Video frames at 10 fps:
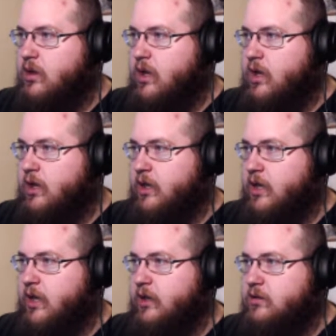And
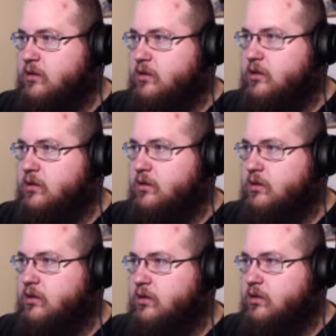again.
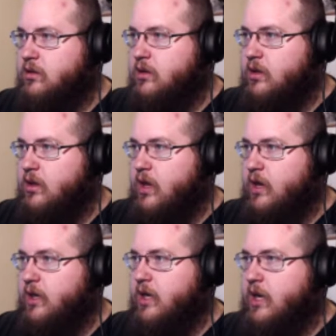
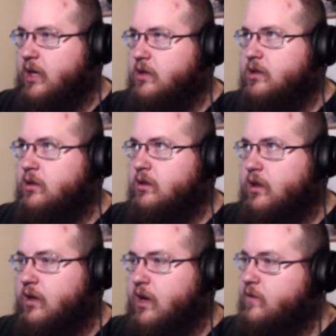And again.
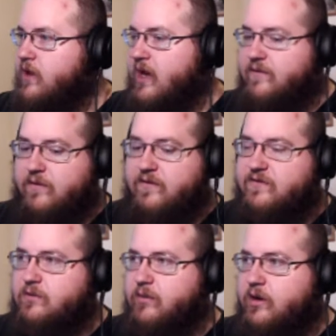And now we have our
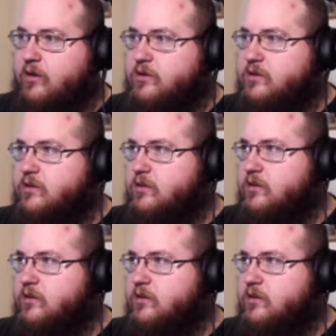50 mares.